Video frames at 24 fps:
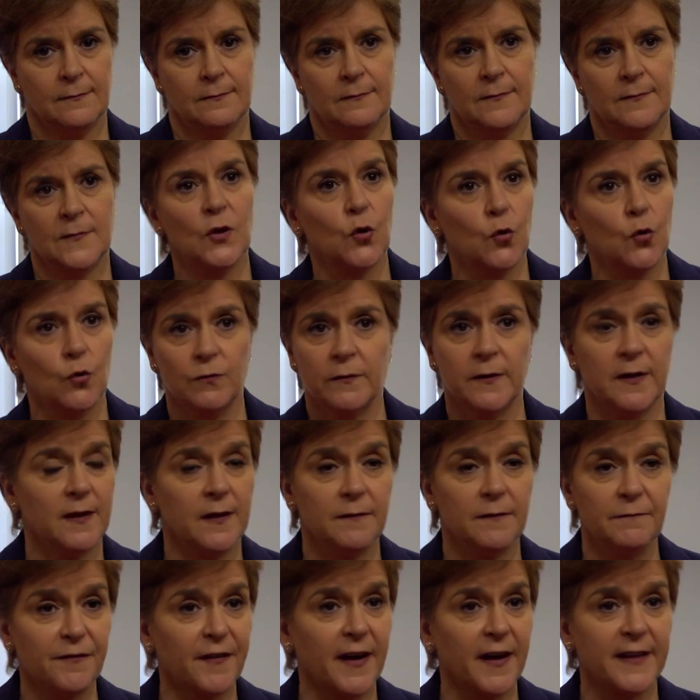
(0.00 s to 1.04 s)
No,
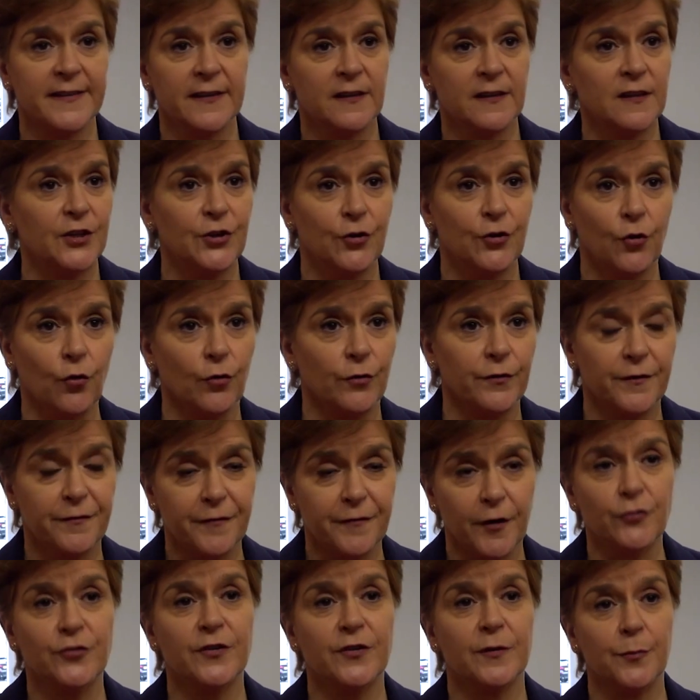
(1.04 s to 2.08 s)
emphatically not. The
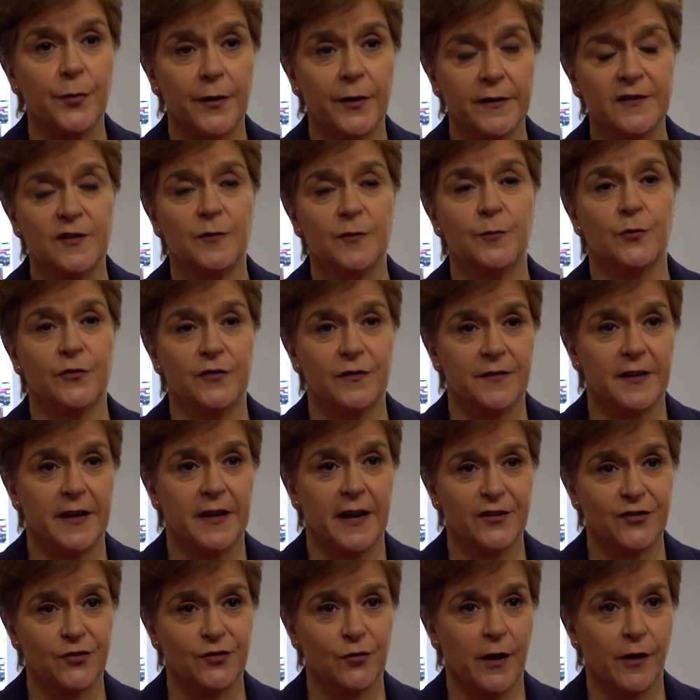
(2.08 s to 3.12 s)
founding principles of the
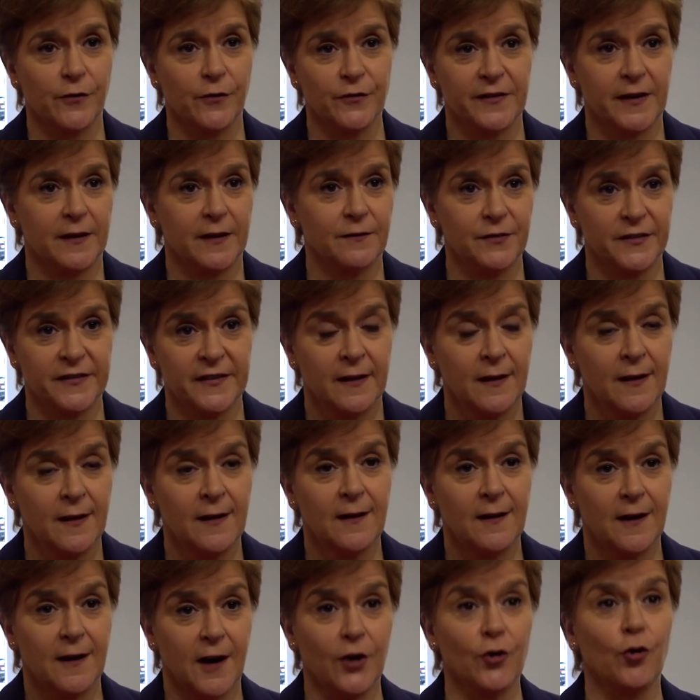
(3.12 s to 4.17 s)
National Health Service
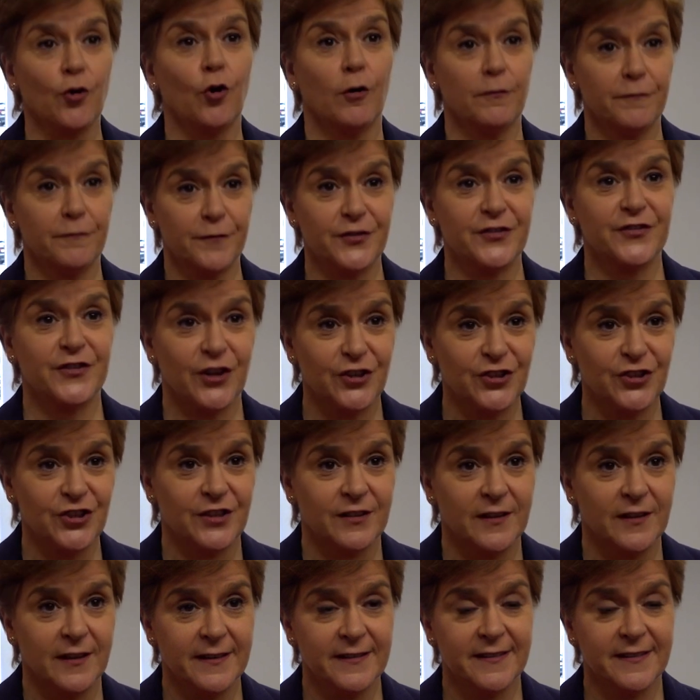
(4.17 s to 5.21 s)
are not up for
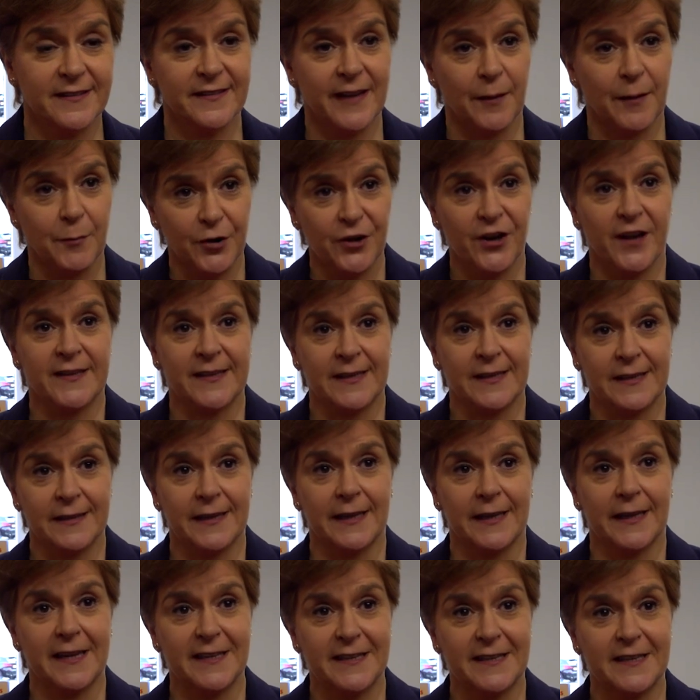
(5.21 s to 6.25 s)
discussion, and it's democratically
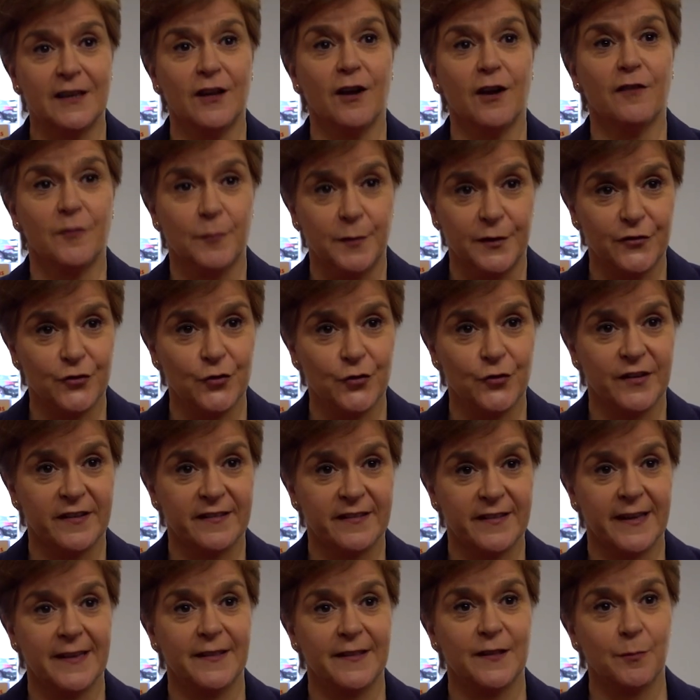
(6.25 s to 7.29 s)
elected governments who
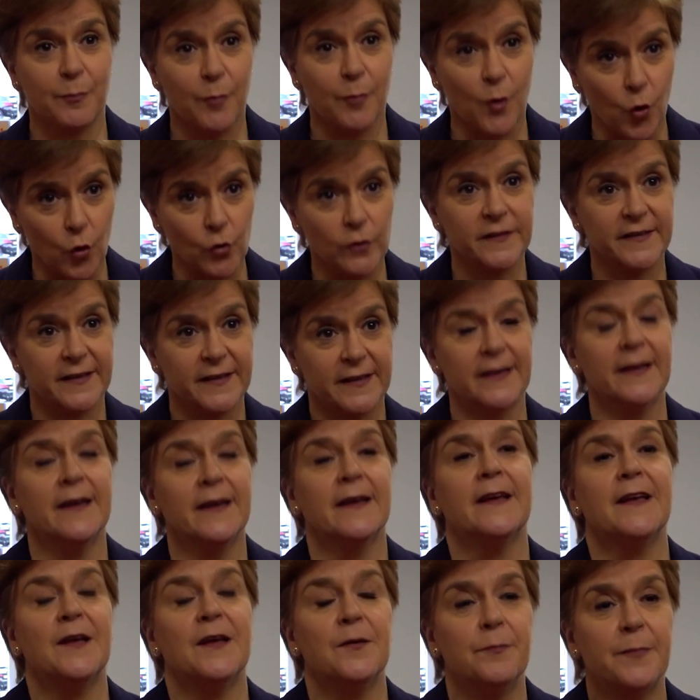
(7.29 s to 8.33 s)
decide the policy
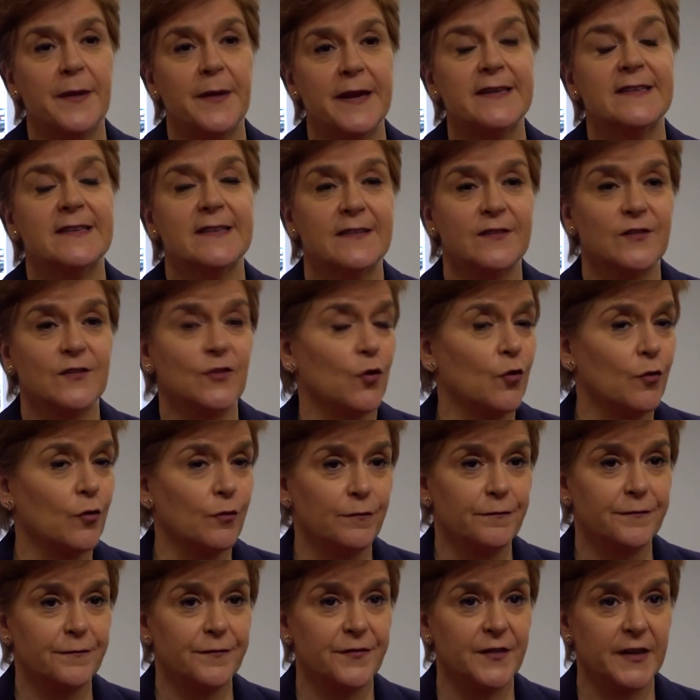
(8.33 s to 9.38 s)
basis
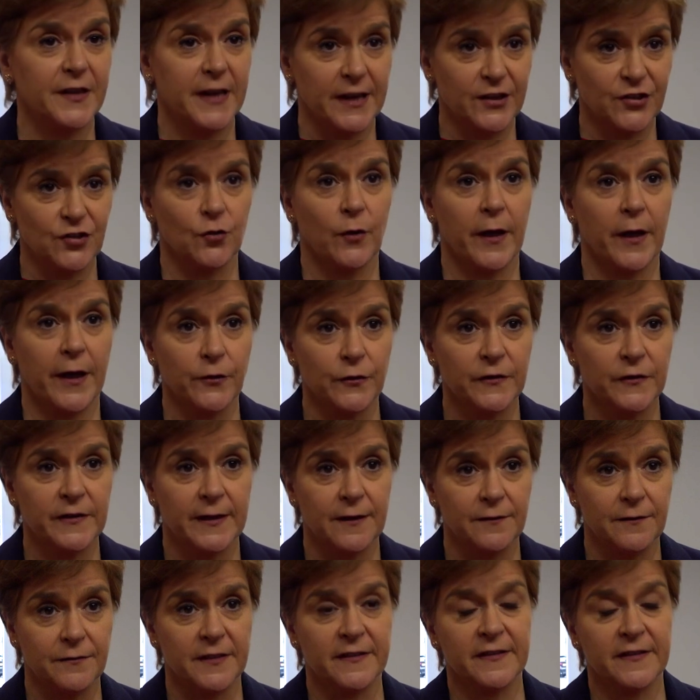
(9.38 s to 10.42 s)
of the National Health
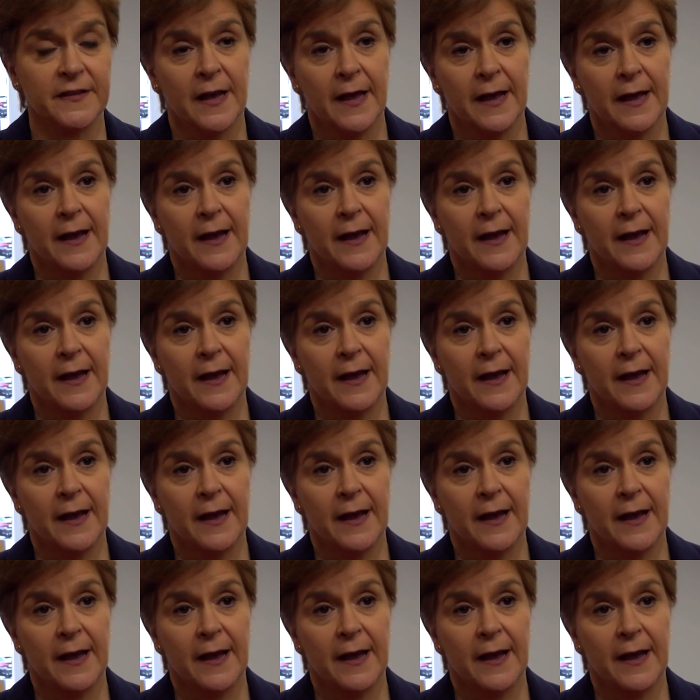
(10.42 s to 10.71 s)
Service.